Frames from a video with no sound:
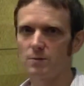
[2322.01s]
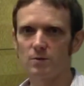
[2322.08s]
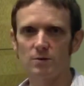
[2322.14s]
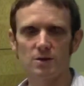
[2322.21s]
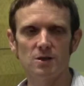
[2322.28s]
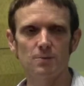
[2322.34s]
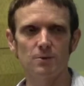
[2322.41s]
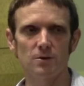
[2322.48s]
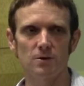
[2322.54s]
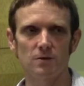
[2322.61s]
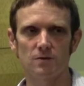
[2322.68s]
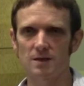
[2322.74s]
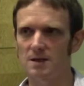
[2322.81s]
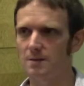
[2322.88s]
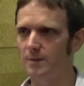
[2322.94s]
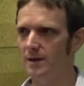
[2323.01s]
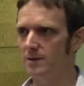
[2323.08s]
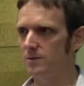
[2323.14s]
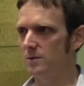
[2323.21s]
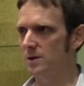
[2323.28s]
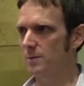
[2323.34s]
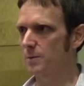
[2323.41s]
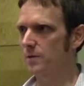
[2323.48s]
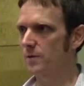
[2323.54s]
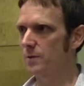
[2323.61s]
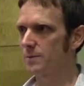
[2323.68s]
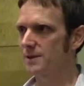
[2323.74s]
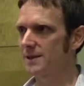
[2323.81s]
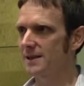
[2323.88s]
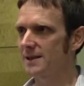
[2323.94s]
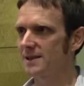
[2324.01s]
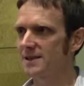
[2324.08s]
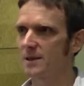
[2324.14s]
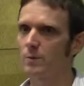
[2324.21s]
We were super nervous about doing a performance like this.